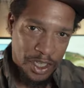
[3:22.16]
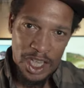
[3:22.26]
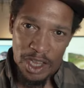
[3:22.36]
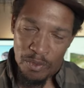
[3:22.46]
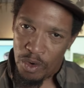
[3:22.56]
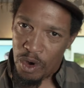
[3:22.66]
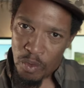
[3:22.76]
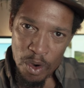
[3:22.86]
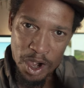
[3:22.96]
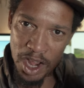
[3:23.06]
again,
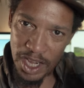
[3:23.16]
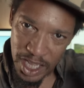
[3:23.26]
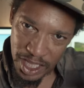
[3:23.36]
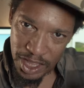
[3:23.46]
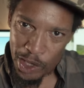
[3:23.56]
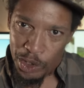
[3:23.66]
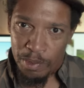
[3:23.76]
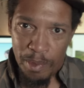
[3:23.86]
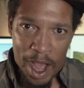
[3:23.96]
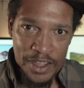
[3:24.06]
work on hitting those
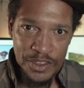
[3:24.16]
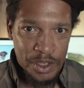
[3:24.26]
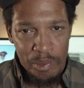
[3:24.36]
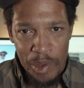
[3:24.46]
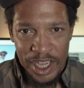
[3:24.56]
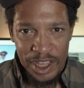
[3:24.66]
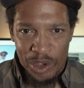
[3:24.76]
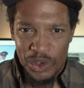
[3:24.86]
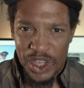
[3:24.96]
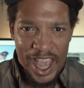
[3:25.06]
spots, making
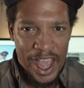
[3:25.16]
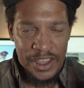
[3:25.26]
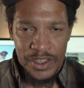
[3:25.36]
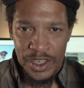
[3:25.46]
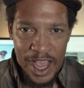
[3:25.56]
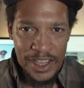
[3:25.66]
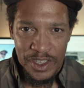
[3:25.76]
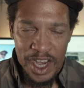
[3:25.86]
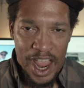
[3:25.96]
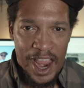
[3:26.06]
those casts
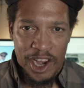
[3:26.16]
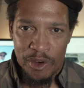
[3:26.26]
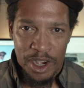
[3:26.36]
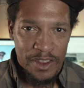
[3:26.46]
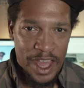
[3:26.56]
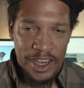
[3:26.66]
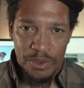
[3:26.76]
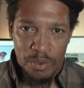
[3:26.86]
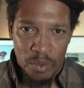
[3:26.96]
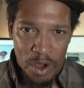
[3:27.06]
nice and accurate. And that
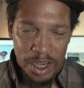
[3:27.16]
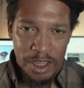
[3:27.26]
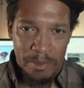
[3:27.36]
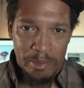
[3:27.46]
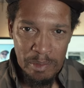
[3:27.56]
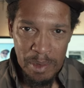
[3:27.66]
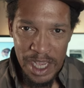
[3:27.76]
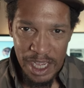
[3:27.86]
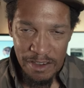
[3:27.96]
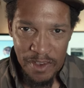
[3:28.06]
is one of the
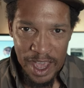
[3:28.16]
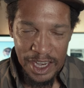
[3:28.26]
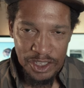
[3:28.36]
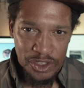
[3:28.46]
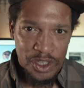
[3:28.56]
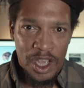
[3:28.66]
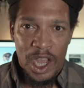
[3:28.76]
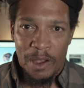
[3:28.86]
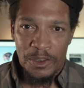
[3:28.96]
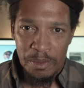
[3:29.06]
big advantages
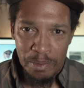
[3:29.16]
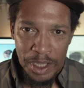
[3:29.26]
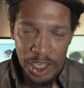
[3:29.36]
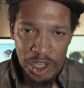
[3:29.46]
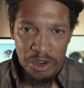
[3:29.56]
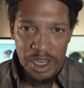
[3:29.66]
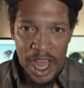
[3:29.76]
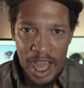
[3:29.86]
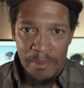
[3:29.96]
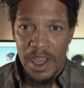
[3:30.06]
of spending your
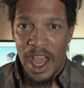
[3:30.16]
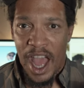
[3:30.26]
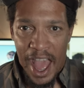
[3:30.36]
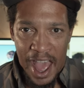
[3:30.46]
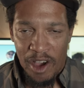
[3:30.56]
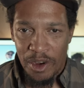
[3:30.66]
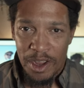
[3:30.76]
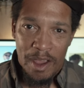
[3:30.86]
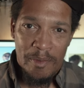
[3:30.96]
time out